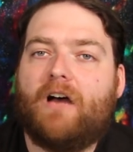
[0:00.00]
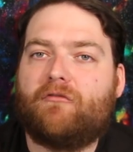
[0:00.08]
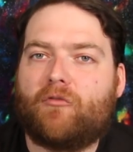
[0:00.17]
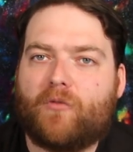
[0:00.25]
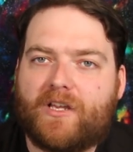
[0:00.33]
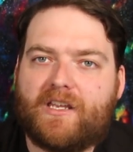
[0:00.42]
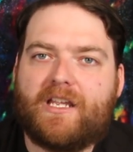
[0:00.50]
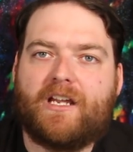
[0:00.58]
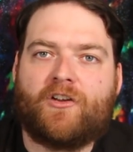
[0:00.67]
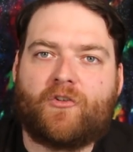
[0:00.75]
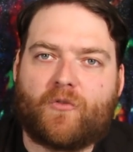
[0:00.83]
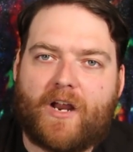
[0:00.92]
of really
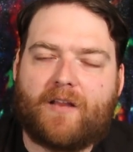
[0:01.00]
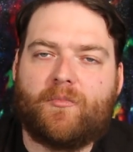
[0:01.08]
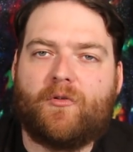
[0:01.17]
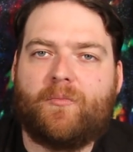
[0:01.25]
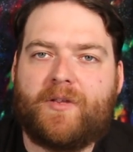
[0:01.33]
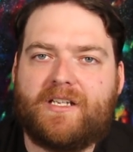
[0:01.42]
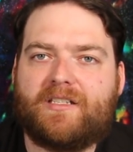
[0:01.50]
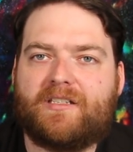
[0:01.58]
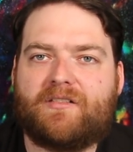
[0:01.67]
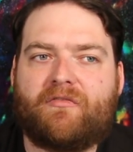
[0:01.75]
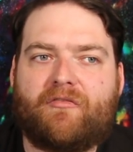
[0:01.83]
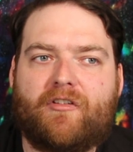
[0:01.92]
incredible
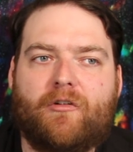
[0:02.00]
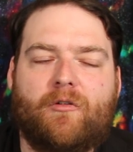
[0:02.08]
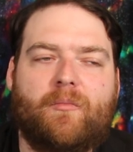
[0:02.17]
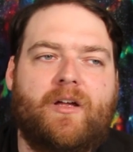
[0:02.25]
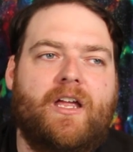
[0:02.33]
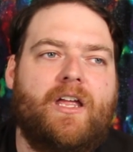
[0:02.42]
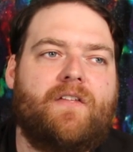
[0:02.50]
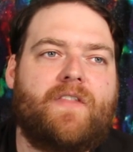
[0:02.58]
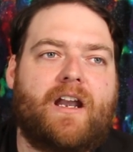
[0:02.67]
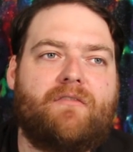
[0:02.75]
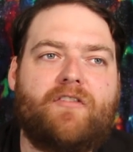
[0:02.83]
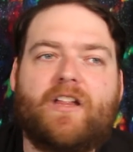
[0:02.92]
pieces of film
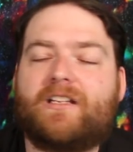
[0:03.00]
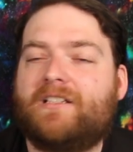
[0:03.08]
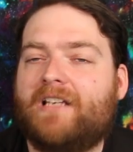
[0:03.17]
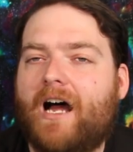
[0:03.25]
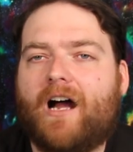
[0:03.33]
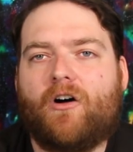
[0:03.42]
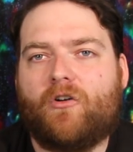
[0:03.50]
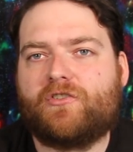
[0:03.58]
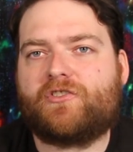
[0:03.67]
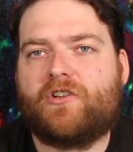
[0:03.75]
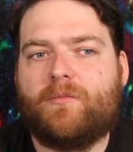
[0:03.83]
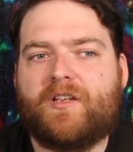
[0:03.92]
that I feel like not all
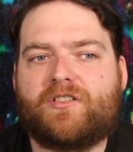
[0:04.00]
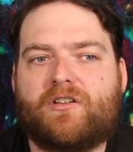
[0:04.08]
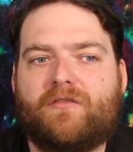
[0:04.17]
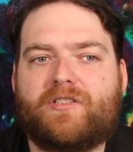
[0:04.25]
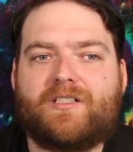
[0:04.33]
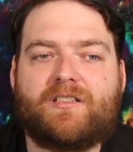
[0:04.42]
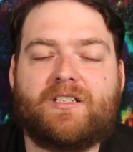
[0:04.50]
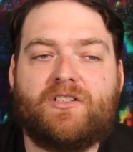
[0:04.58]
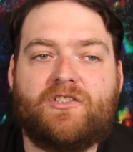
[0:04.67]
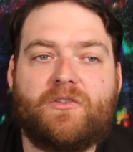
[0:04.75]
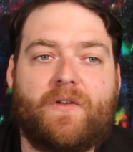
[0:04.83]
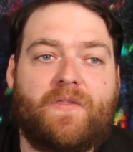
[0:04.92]
streaming services can
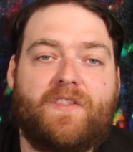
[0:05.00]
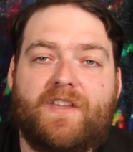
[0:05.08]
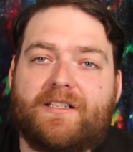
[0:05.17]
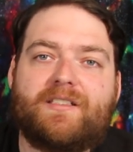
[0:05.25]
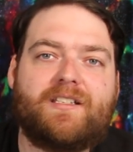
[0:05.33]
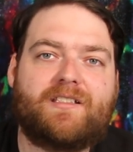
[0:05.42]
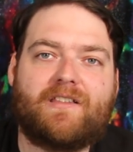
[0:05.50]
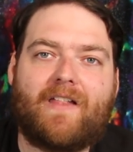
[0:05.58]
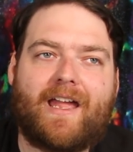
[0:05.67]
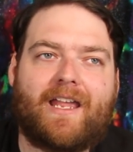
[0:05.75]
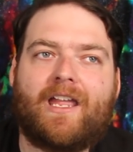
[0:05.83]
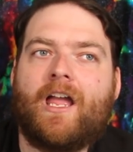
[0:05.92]
do. And this is
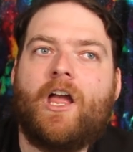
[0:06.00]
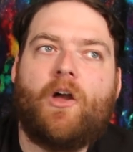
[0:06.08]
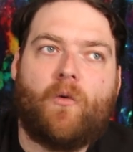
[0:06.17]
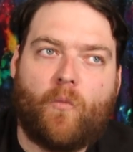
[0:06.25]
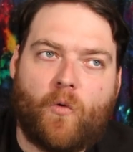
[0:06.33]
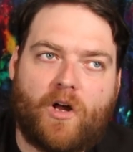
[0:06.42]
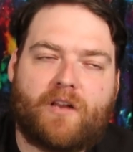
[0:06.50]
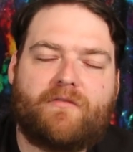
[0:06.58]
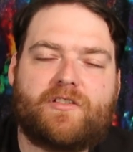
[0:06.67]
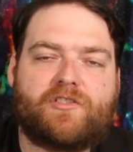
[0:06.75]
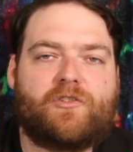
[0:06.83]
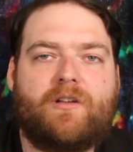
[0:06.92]
like one of
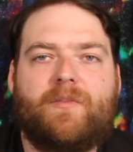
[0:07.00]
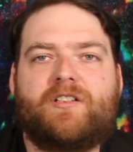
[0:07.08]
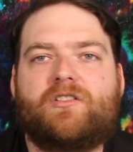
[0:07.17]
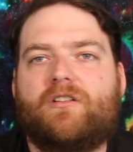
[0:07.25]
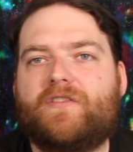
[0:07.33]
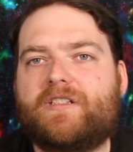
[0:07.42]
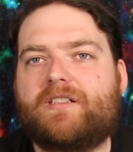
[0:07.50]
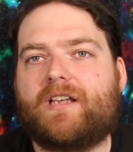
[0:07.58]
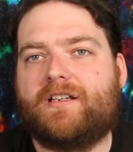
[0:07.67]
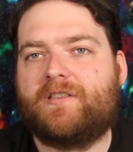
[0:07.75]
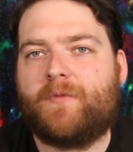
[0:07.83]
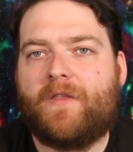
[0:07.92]
the streaming services
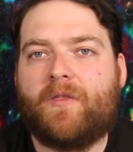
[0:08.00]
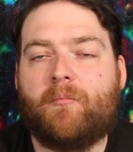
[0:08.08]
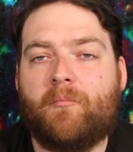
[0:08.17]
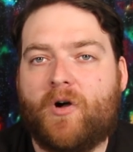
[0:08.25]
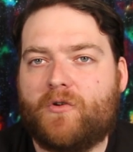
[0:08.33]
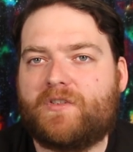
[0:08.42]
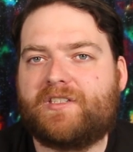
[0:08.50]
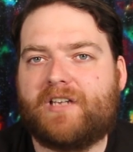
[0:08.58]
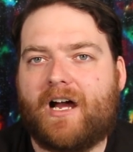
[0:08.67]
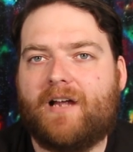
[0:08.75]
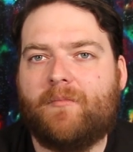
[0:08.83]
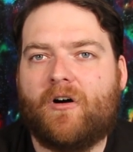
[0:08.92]
I spend the most
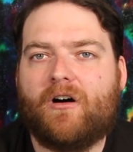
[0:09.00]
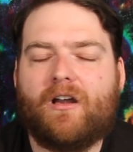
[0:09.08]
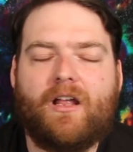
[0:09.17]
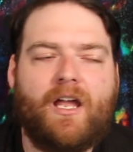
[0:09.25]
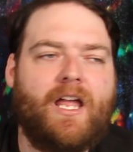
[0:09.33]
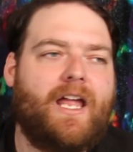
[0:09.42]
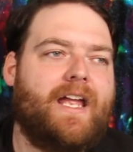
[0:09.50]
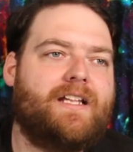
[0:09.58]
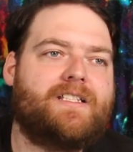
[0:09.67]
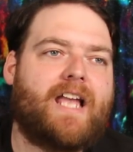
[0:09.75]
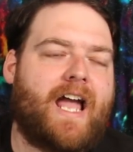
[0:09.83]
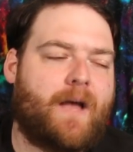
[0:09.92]
time on.
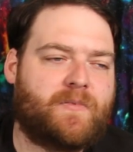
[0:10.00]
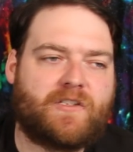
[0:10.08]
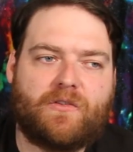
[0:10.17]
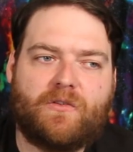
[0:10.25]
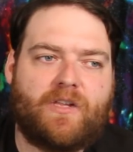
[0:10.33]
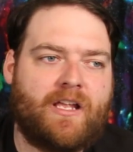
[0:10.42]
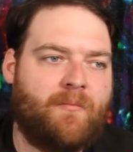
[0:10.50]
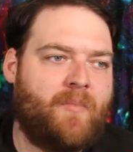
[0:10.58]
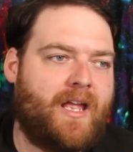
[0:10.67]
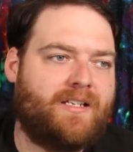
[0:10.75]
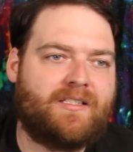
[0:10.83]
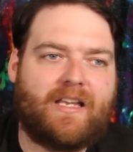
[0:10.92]
It's absolutely
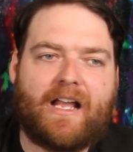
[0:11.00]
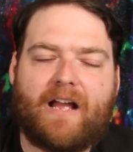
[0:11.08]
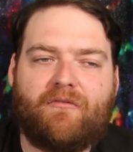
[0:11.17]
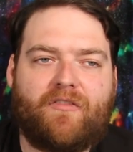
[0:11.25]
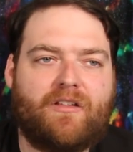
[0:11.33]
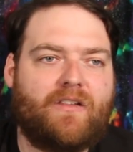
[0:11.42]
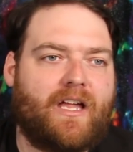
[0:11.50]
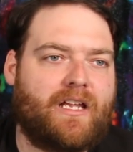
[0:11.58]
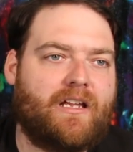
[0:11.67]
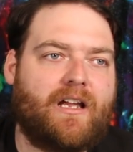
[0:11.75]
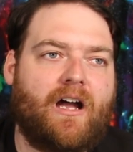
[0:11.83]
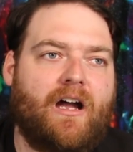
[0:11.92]
amazing. I feel
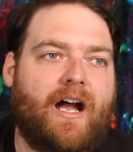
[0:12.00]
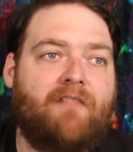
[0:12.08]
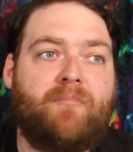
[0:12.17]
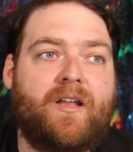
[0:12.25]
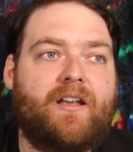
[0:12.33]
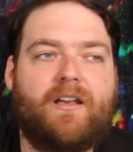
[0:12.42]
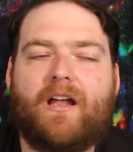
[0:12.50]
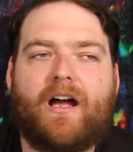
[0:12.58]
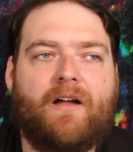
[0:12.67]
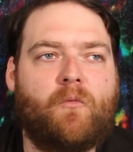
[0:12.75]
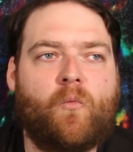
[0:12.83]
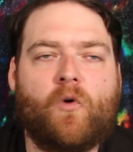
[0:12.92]
like I've been
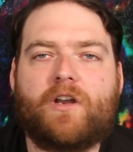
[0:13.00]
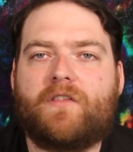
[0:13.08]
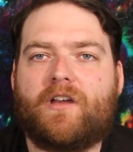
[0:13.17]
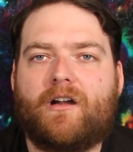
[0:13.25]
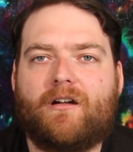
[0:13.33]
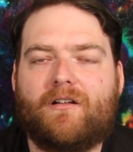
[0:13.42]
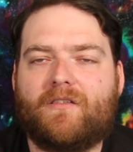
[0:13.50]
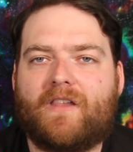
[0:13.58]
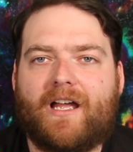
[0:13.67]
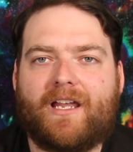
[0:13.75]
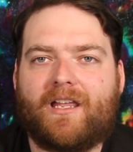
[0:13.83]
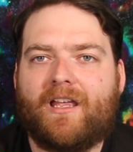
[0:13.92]
one of their
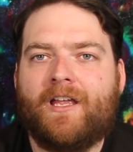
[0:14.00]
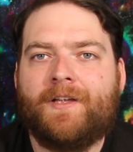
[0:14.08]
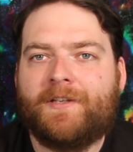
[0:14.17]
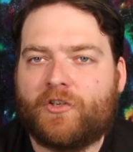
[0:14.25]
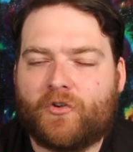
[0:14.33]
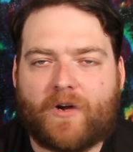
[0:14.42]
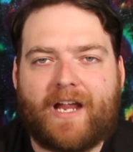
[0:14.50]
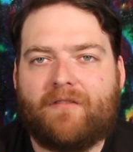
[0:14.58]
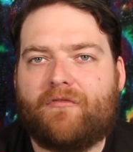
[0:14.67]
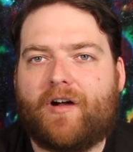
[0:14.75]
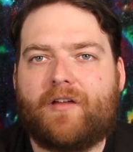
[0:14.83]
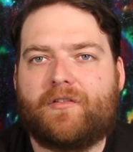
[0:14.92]
like
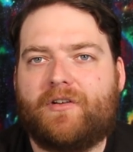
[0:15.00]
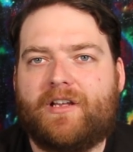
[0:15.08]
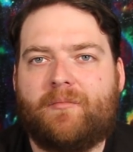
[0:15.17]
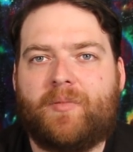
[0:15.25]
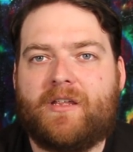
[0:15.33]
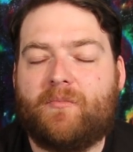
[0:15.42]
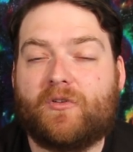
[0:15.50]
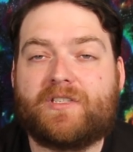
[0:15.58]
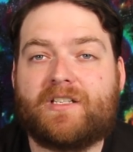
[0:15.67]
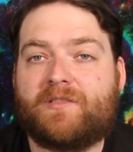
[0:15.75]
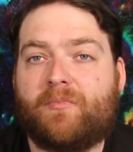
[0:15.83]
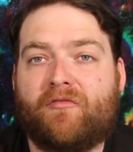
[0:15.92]
grandfathered in people
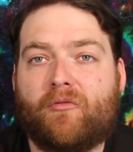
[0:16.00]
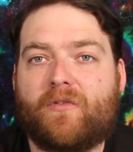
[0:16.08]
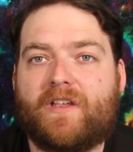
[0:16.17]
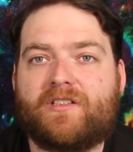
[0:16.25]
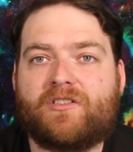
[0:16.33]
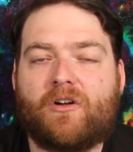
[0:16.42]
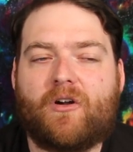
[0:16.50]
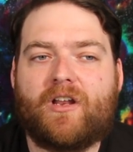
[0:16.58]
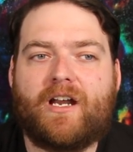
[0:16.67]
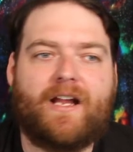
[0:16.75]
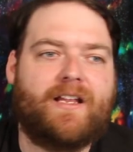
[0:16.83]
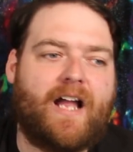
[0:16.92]
since before they
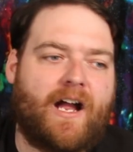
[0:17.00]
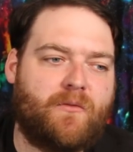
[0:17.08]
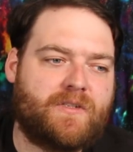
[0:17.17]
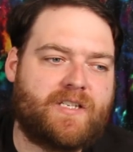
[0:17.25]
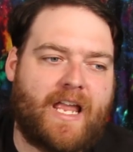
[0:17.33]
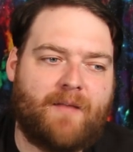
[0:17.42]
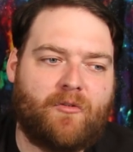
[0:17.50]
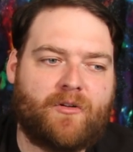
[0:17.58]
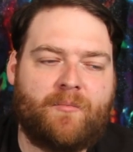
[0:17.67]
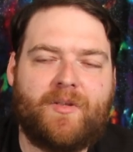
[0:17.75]
started. I was able to